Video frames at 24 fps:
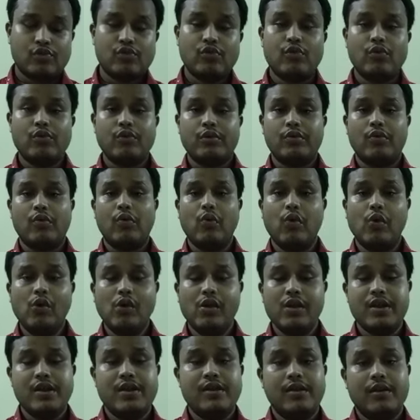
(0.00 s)
So
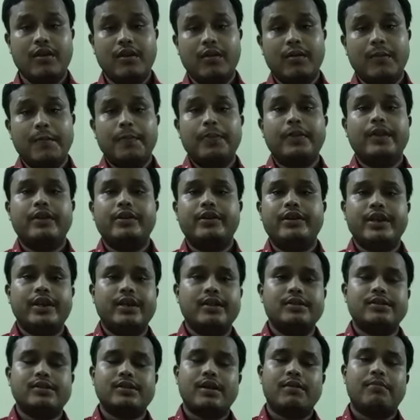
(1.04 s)
old here
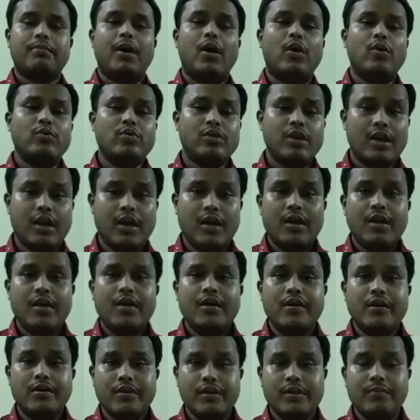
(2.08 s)
tells about a
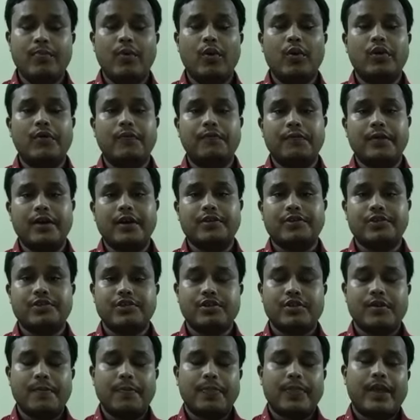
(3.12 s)
remote past,